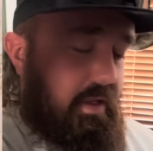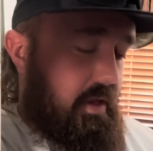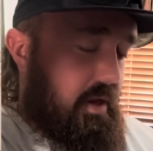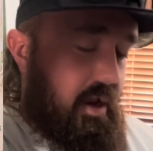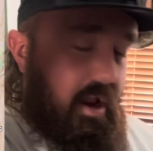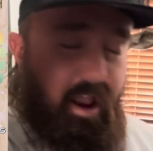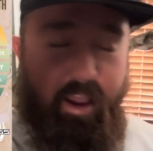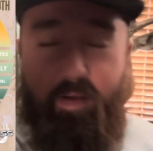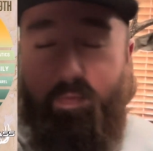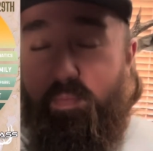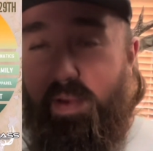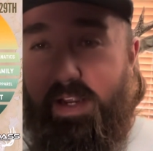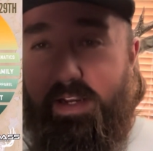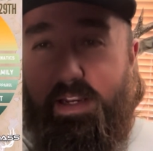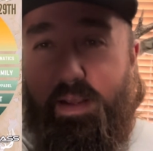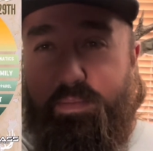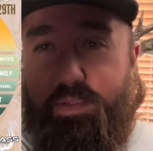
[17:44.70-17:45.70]
I have
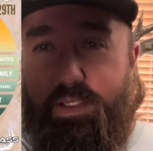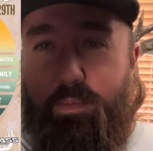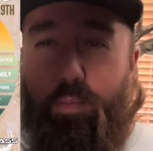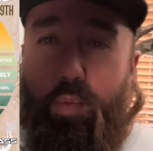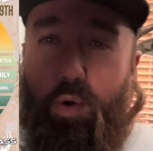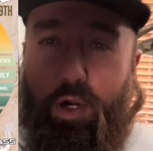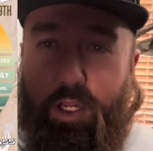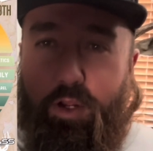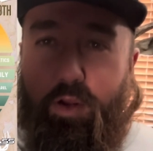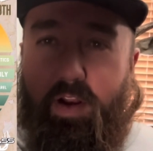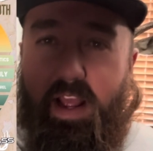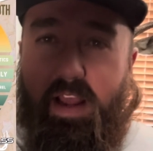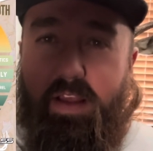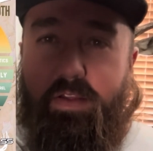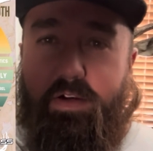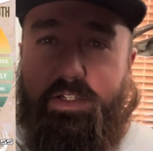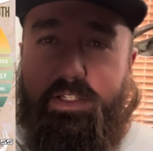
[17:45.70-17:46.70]
picked up some pretty good
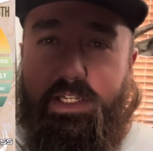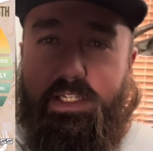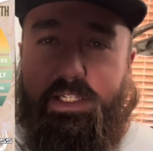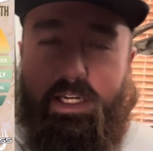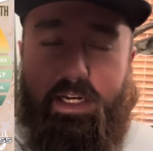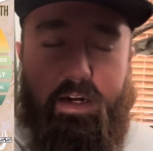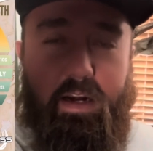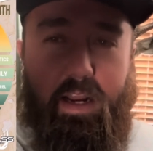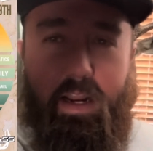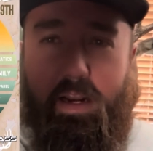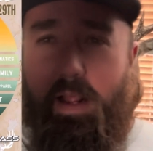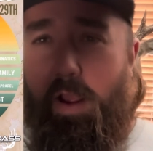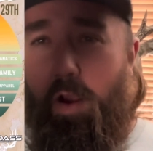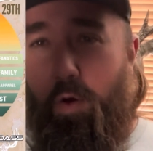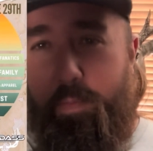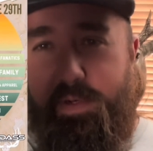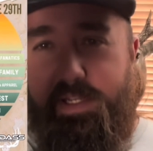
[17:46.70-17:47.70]
antlers this year, and I
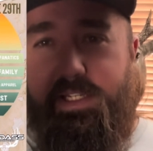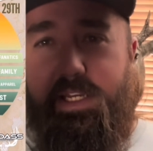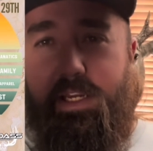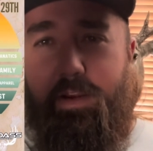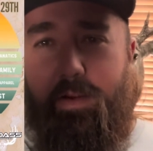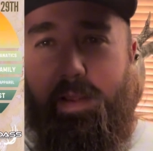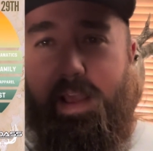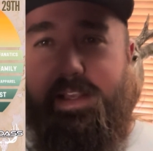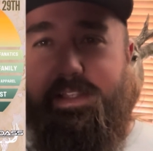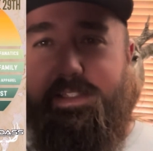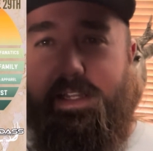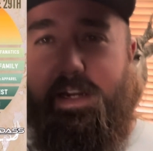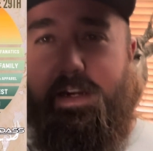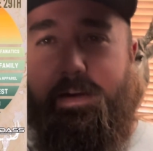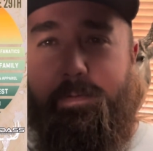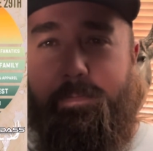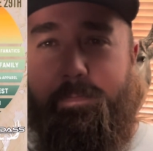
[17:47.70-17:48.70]
hope to see you guys there.